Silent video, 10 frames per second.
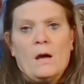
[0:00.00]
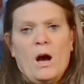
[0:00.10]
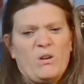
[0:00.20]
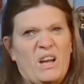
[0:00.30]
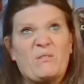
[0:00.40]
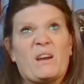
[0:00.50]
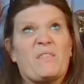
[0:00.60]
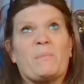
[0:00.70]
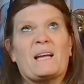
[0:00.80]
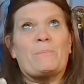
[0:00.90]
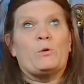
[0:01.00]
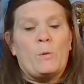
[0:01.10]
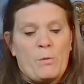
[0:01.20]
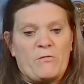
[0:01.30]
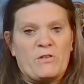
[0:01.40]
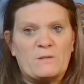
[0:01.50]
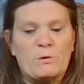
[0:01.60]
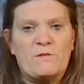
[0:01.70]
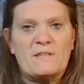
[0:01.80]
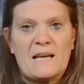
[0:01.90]
Okay, well, I think my camera up above is
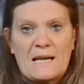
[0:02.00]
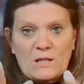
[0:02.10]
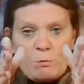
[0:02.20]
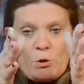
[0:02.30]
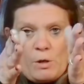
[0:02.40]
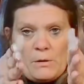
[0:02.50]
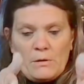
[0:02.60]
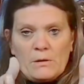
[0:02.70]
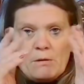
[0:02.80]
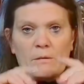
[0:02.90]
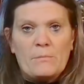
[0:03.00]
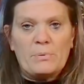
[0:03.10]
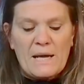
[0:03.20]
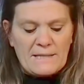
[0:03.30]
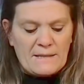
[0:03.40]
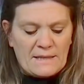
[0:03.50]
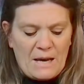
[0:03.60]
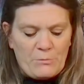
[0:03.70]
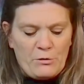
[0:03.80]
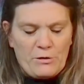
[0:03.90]
moving slightly, so I'm going to place the
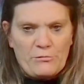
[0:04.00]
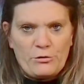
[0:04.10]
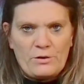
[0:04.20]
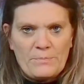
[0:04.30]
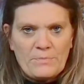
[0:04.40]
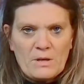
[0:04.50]
camera at the front.